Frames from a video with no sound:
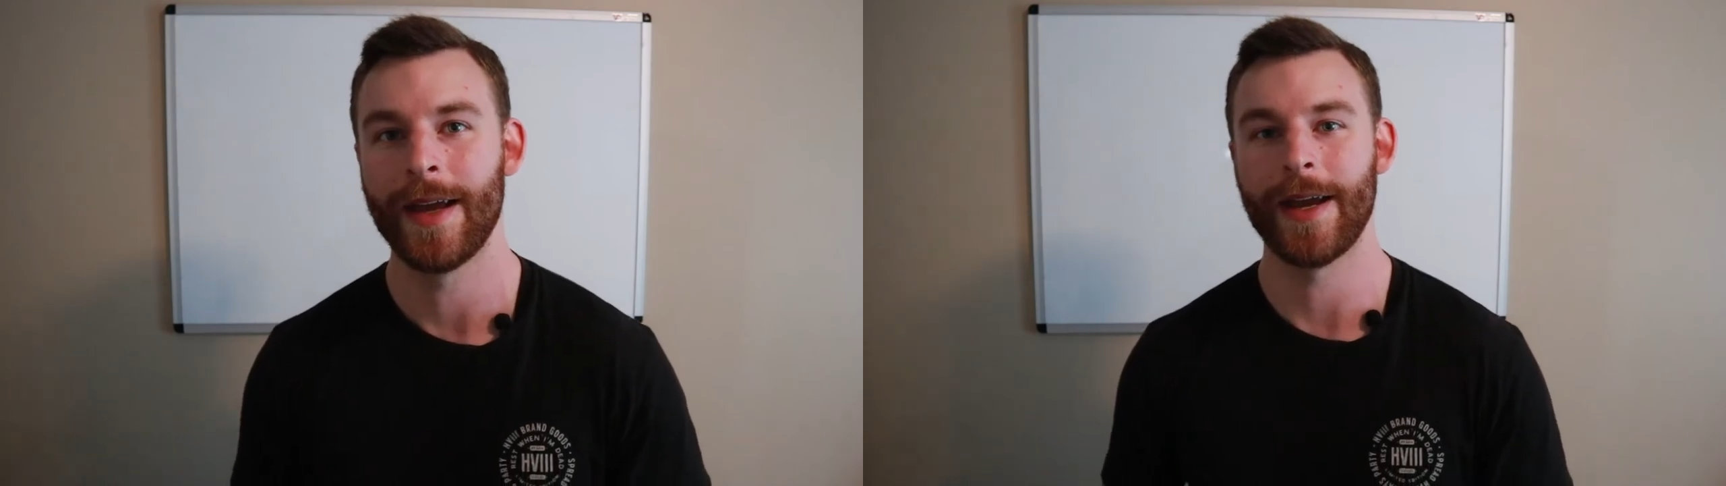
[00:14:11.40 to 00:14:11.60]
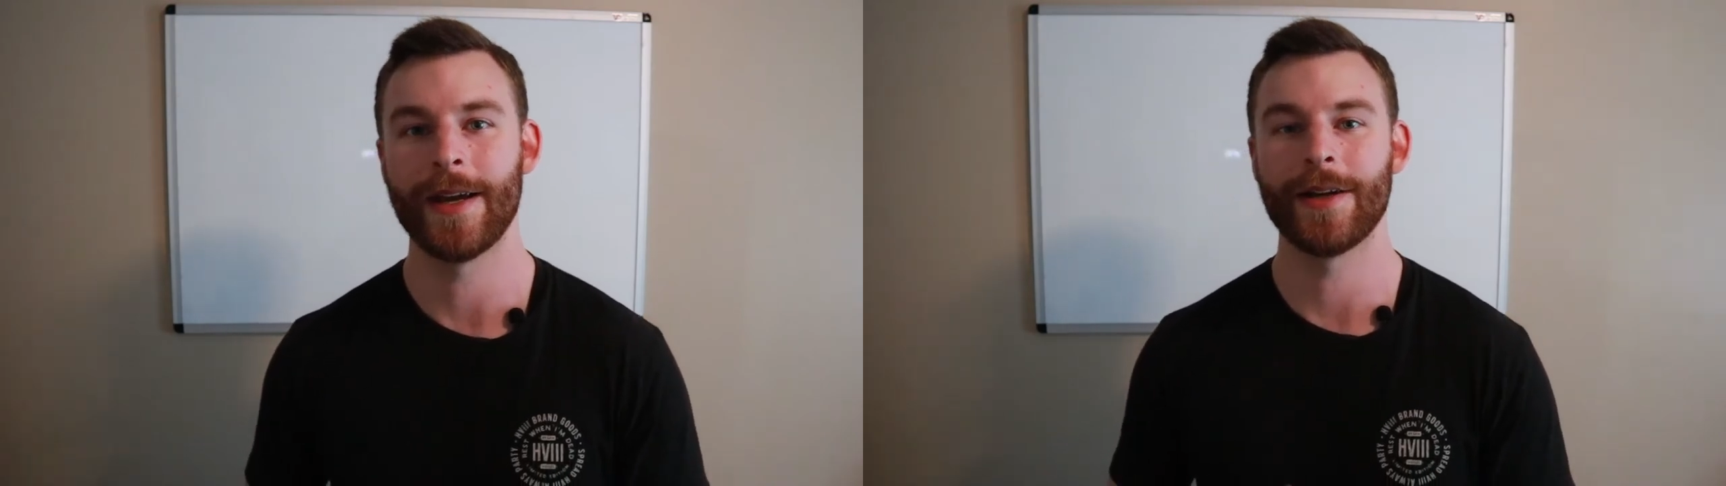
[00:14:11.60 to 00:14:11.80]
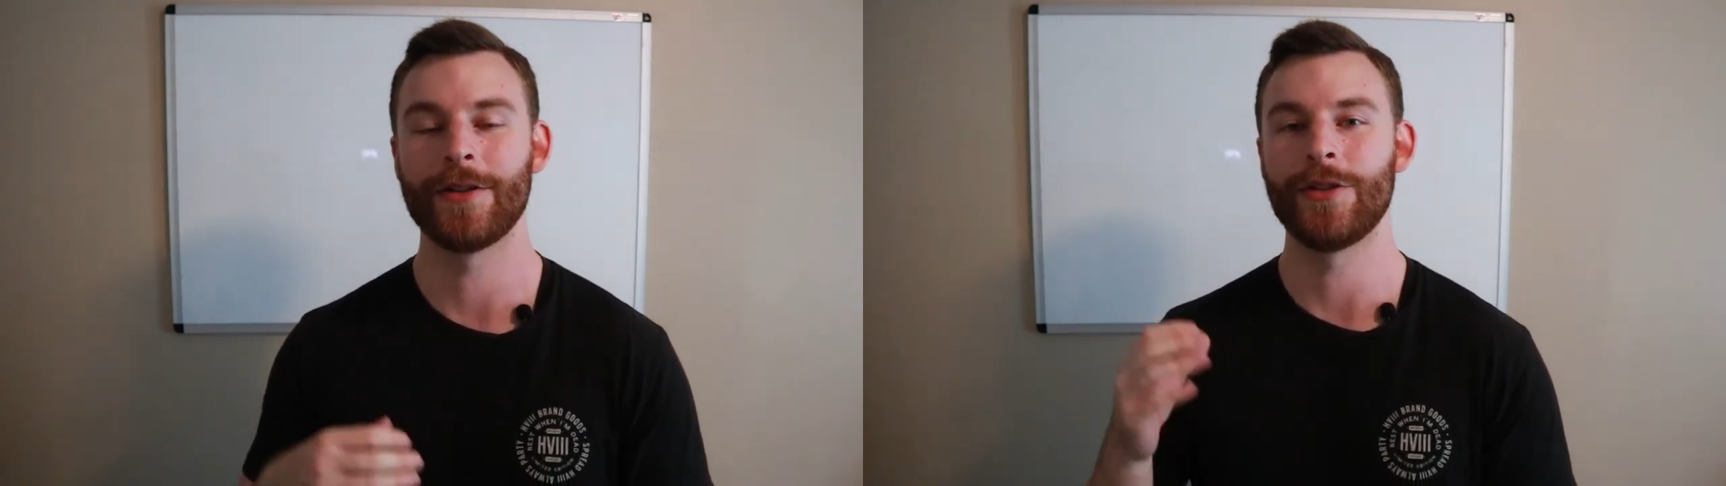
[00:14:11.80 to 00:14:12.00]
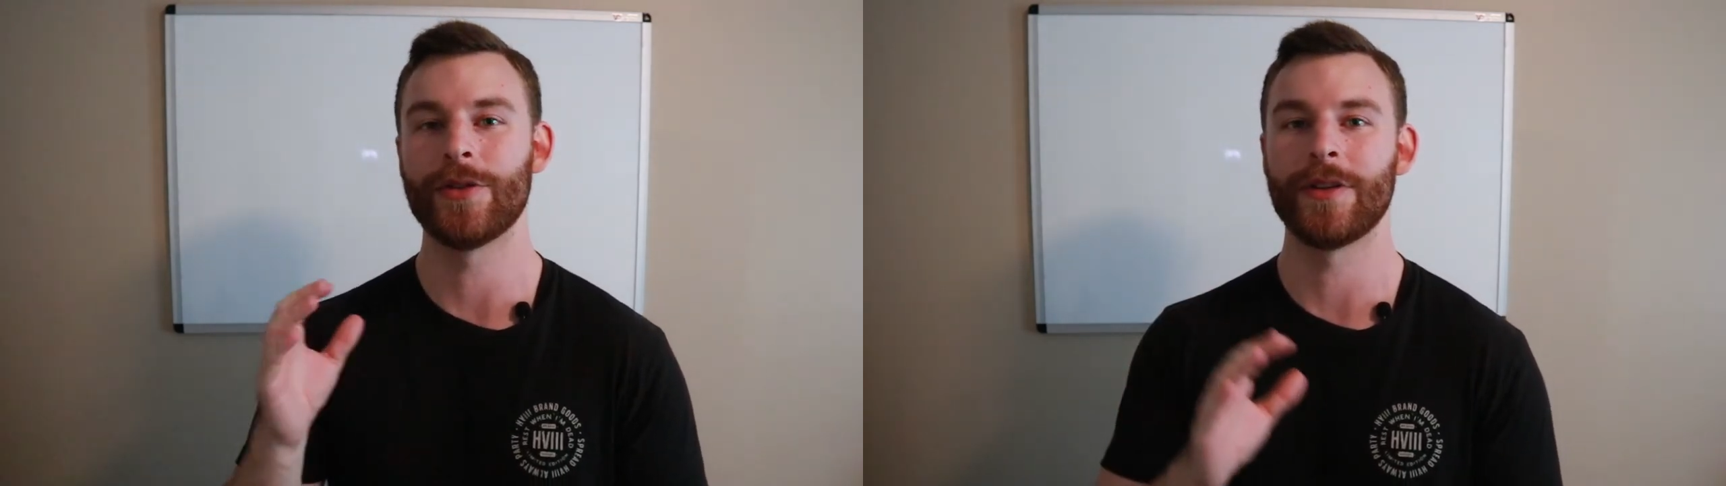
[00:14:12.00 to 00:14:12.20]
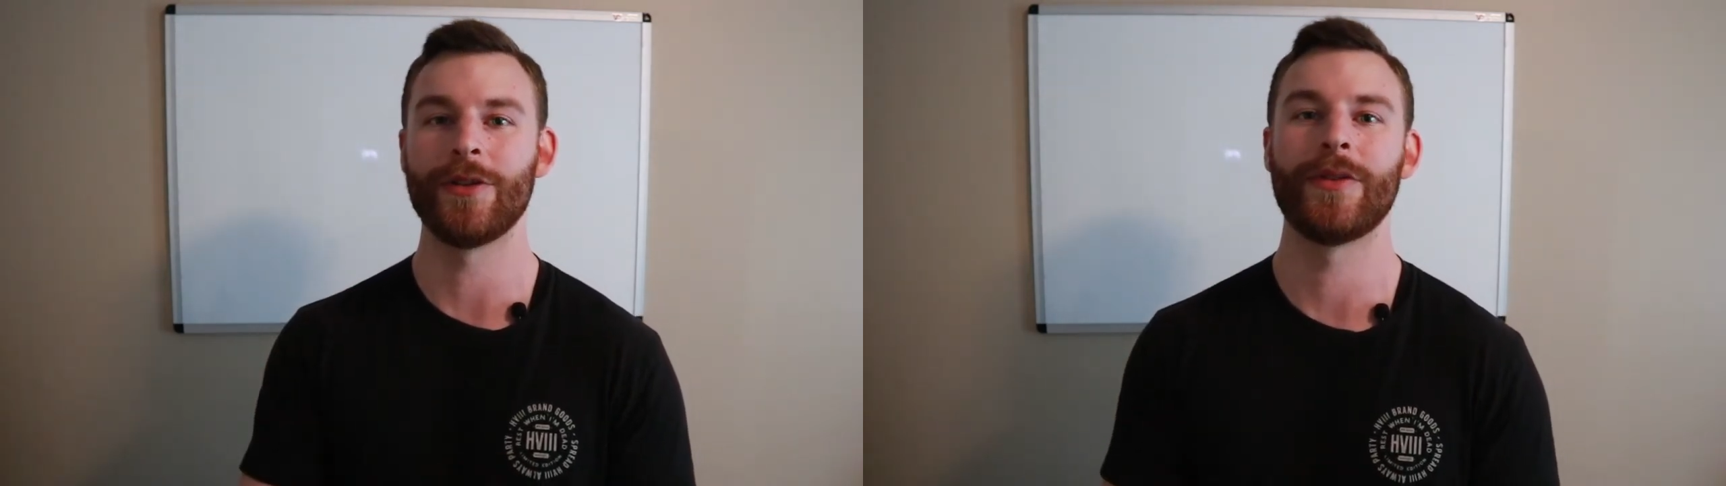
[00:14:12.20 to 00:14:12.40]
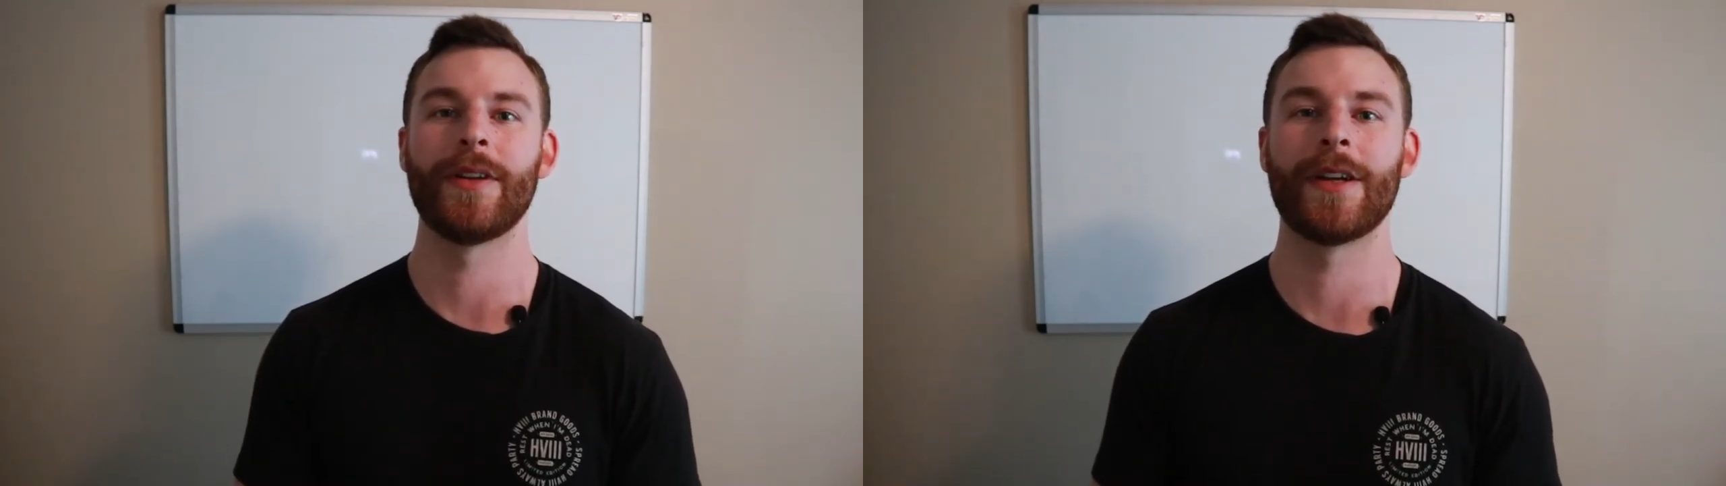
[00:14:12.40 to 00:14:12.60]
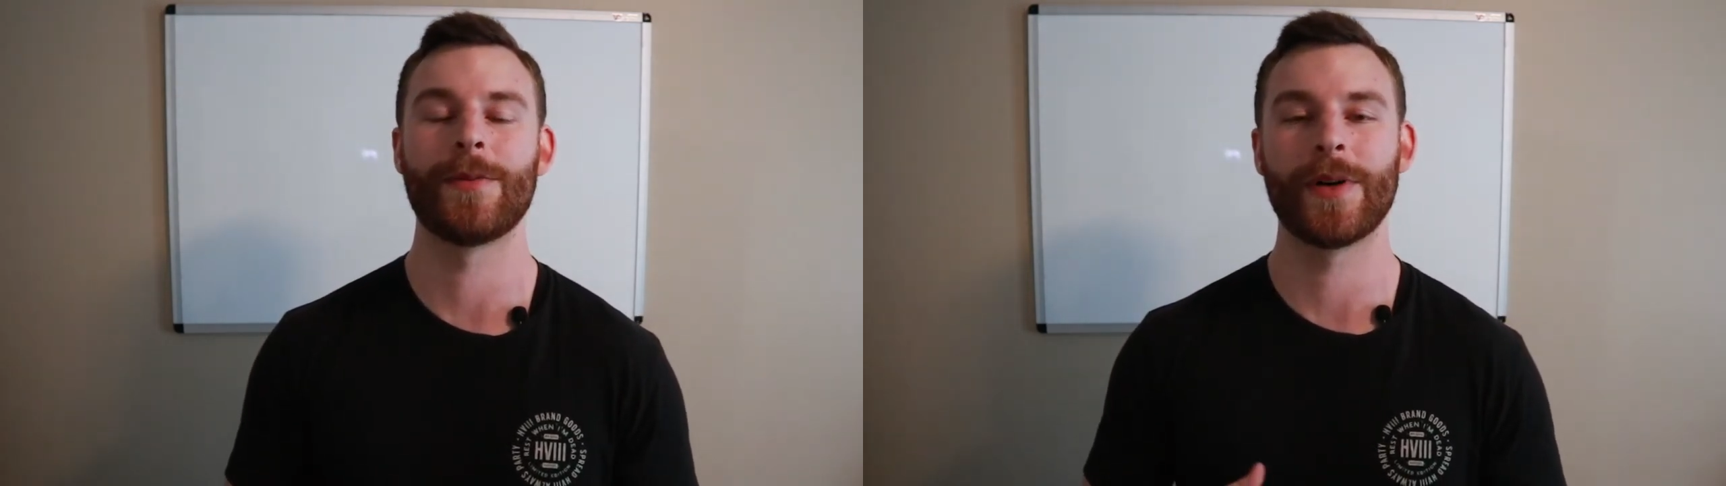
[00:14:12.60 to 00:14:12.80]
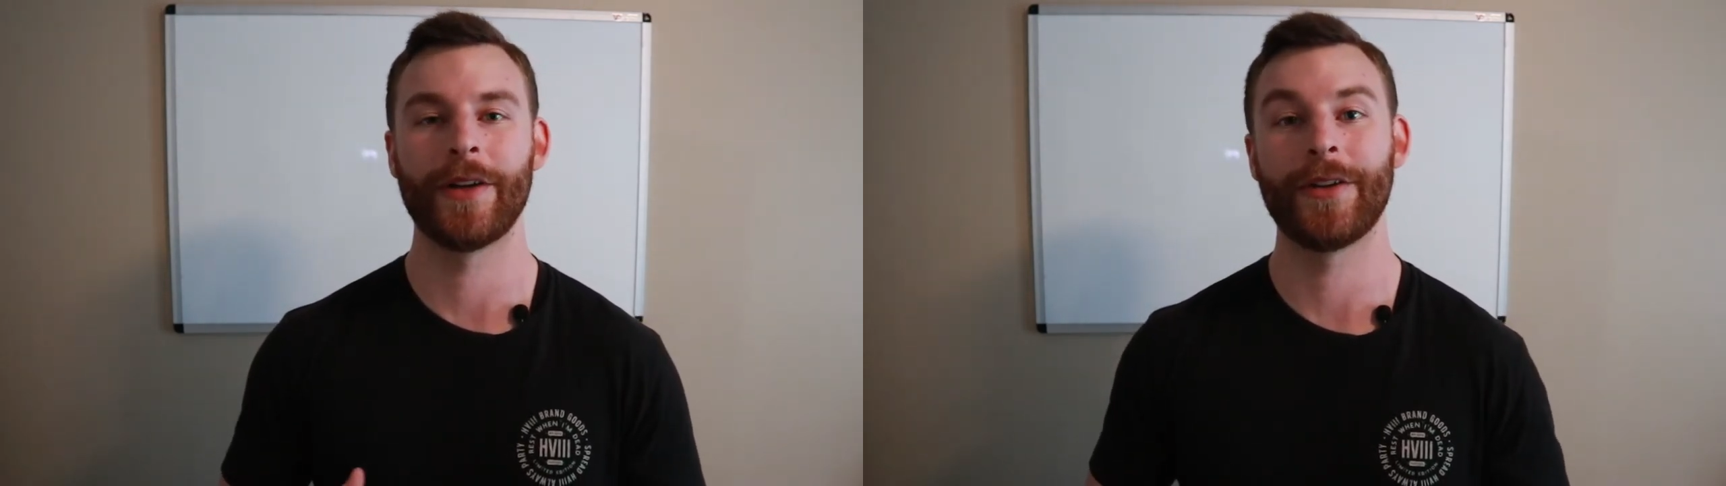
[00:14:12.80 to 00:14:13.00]
and you can use the
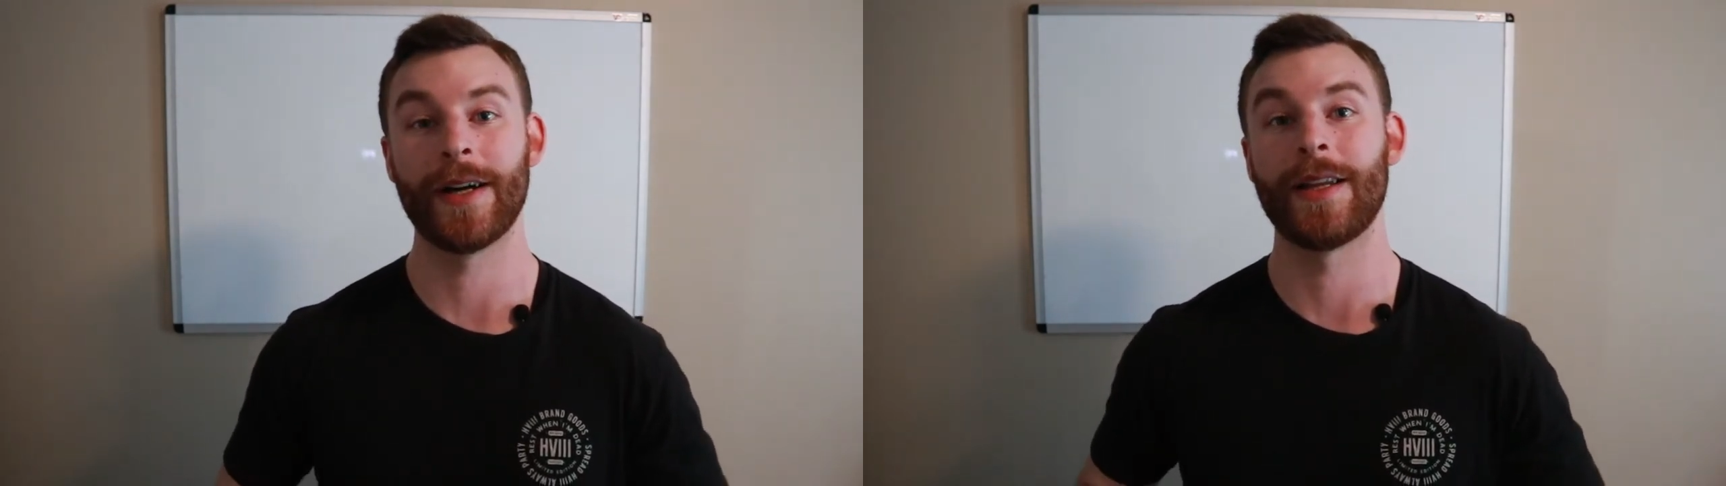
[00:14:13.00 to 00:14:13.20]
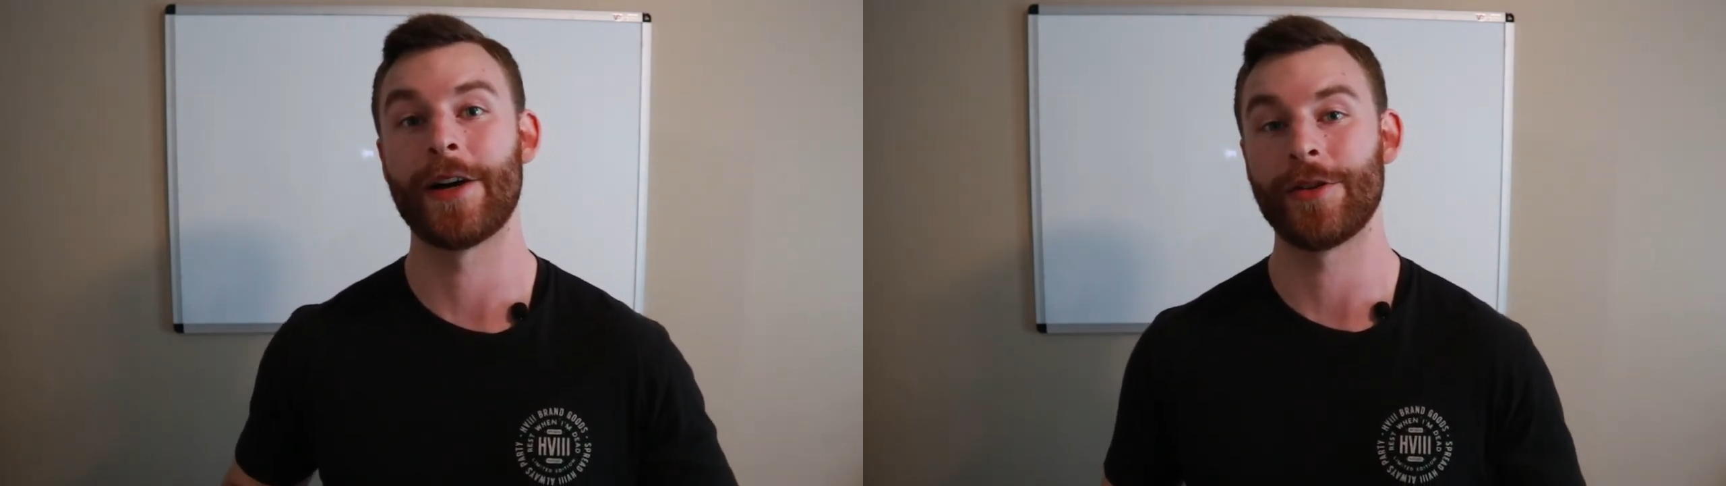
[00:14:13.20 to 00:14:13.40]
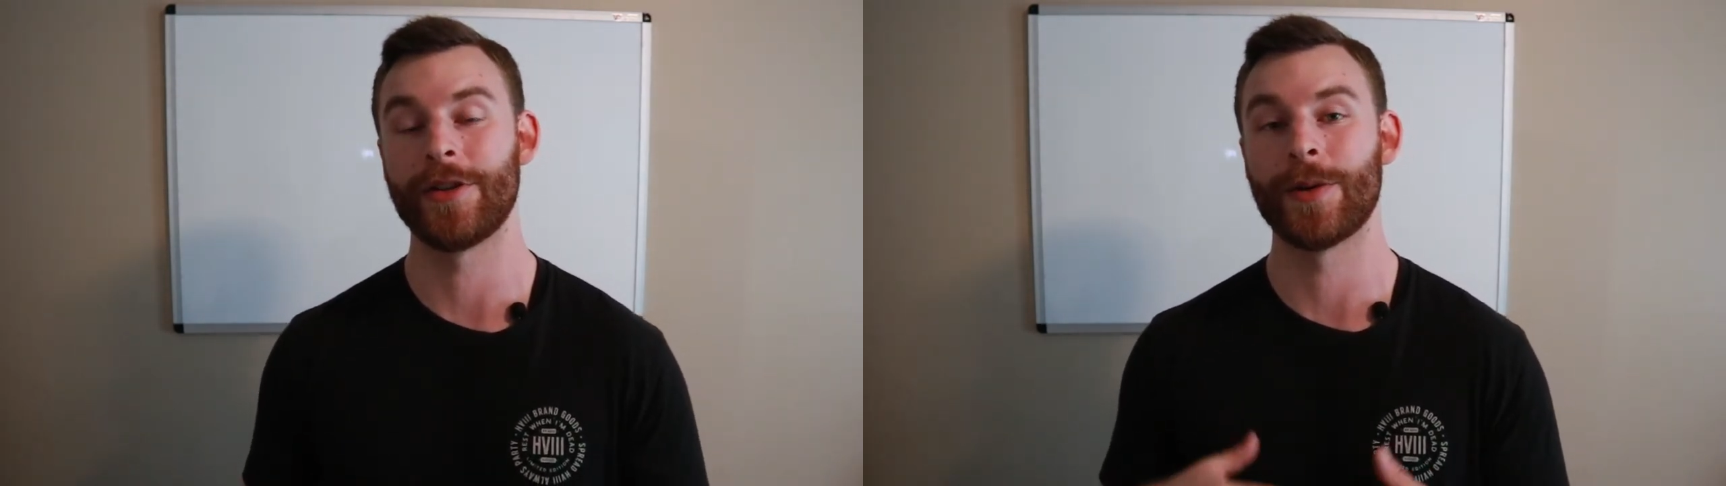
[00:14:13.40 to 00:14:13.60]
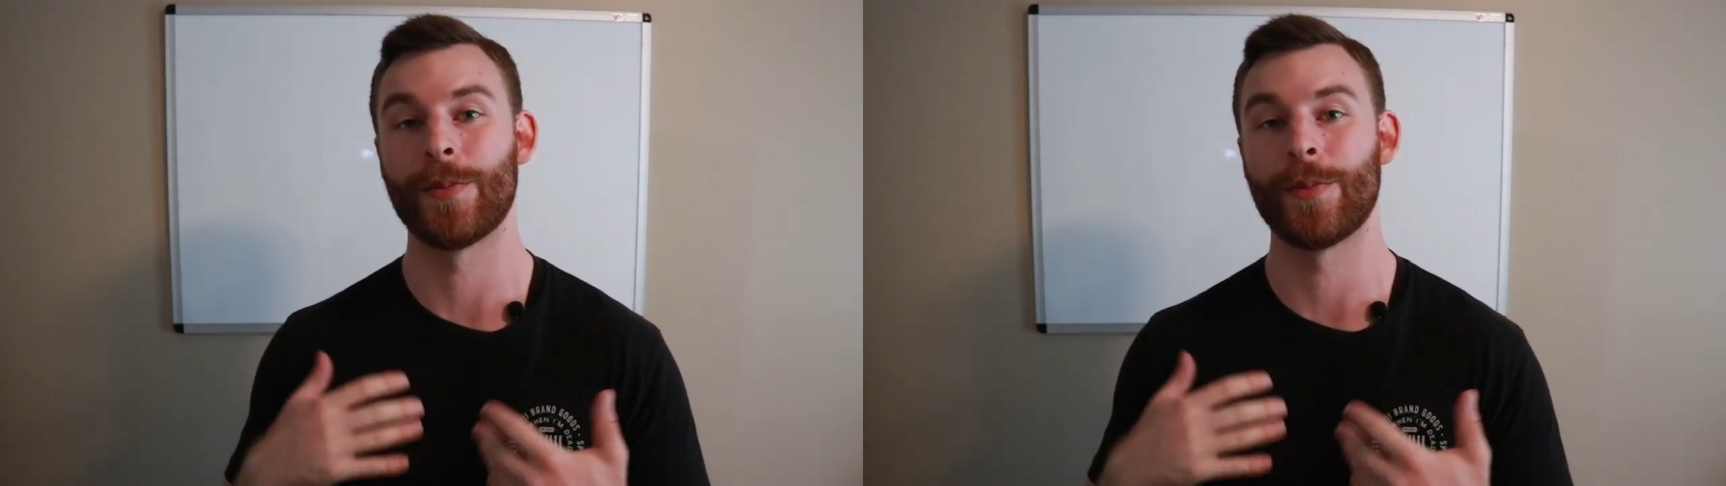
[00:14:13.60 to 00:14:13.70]
dumbbells to allow you to